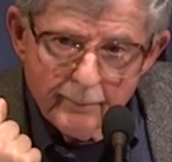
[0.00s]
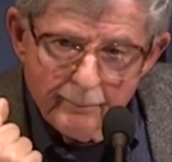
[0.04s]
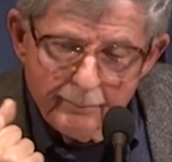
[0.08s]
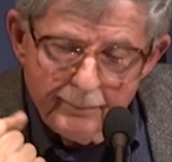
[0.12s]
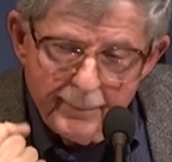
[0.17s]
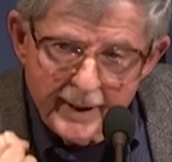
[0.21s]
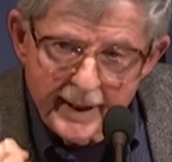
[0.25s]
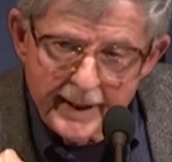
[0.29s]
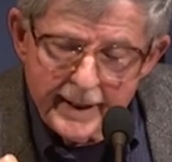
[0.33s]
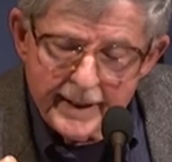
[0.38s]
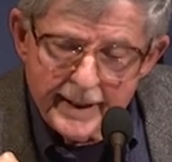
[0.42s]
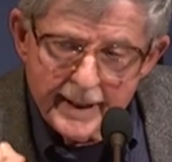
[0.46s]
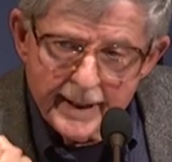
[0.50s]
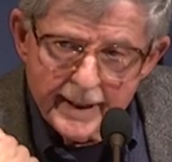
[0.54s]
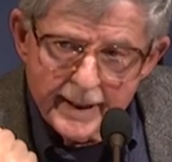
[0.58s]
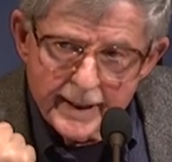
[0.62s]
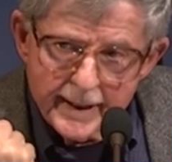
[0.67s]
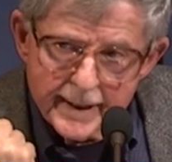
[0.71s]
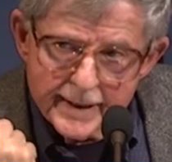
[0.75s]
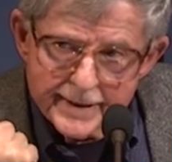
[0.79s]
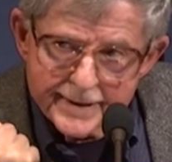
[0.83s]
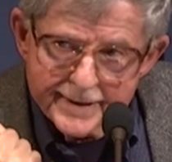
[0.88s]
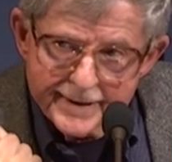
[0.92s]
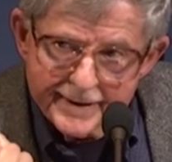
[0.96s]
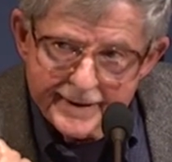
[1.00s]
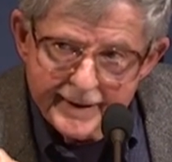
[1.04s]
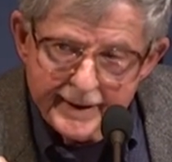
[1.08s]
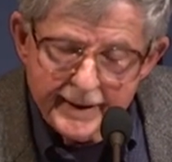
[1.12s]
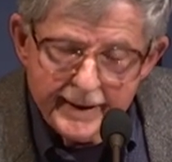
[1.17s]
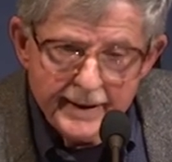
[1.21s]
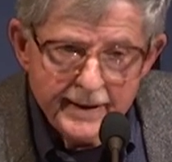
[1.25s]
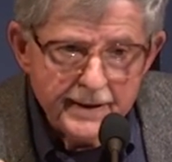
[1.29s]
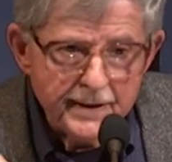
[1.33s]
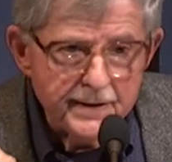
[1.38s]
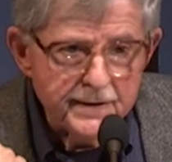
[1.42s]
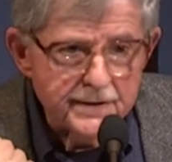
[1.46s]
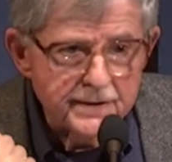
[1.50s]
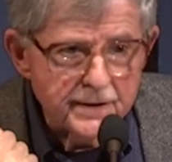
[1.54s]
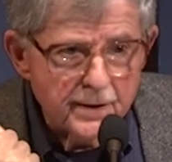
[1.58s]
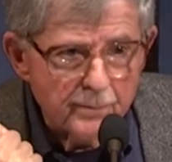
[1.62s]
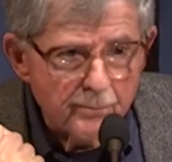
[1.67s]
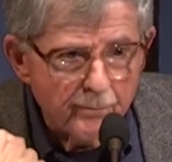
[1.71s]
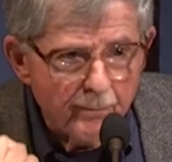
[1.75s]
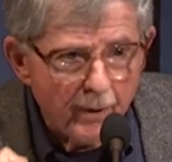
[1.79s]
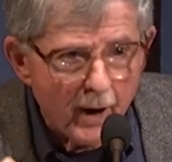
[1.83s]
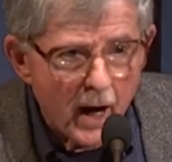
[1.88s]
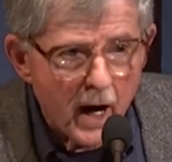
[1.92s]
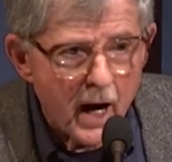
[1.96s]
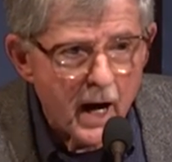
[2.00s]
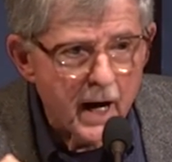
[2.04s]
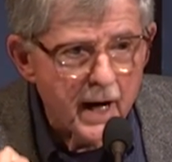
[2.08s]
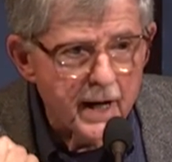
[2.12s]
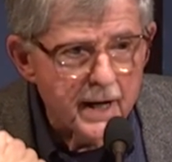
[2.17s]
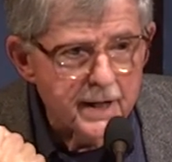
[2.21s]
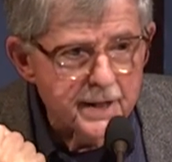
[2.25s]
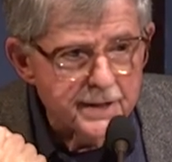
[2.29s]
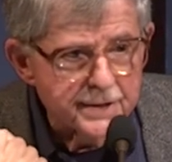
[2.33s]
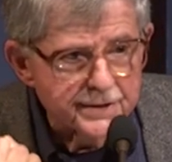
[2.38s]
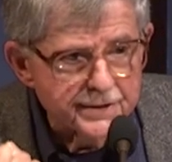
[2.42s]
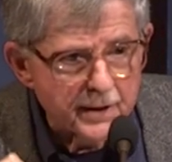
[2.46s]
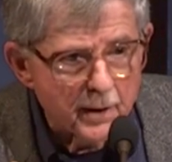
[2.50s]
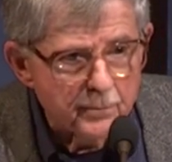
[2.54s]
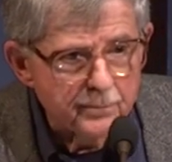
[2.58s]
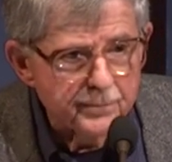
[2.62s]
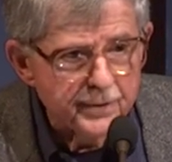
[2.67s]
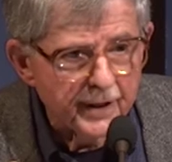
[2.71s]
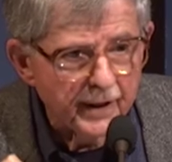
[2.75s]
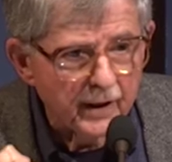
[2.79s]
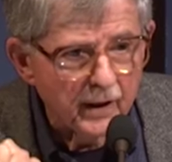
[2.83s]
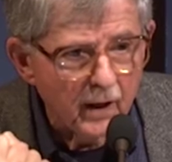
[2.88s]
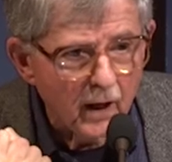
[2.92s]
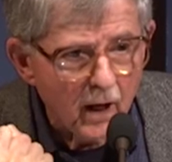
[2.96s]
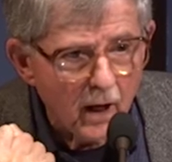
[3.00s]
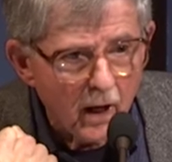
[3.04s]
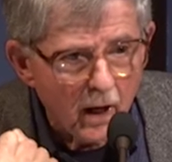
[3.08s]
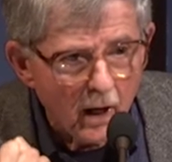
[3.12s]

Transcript: being seized by something